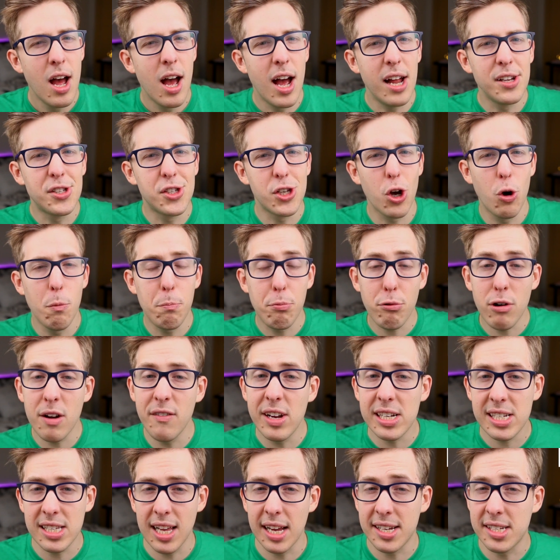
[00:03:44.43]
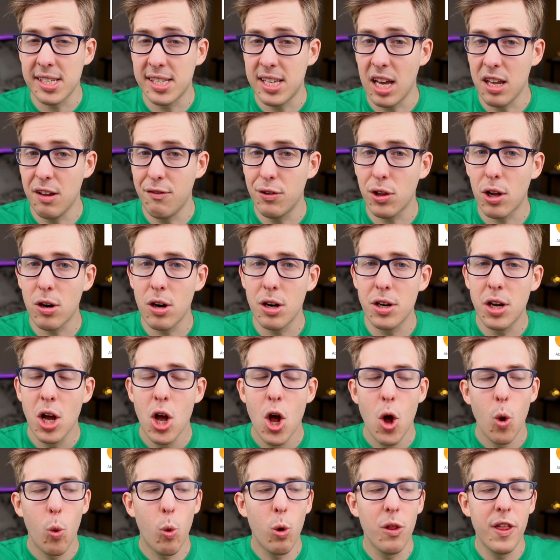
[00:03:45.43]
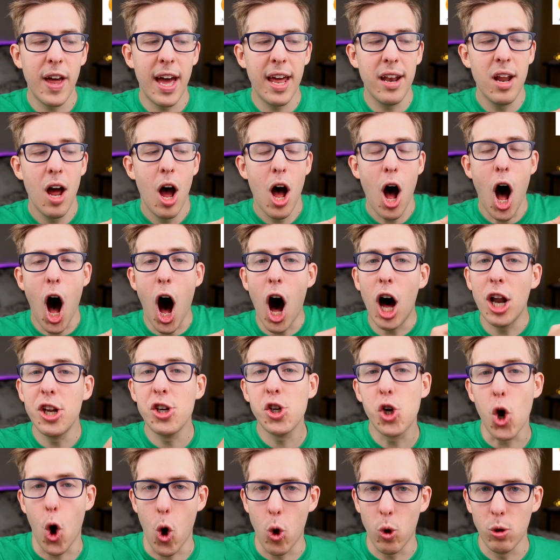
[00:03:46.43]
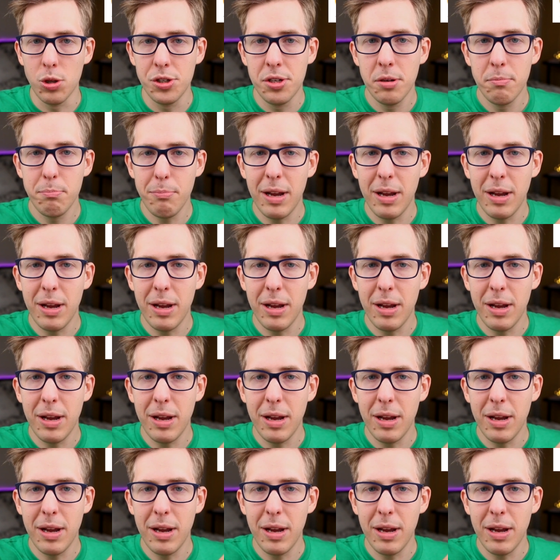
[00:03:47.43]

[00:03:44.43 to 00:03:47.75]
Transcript: and so previous lessons that you've learned will then ungold,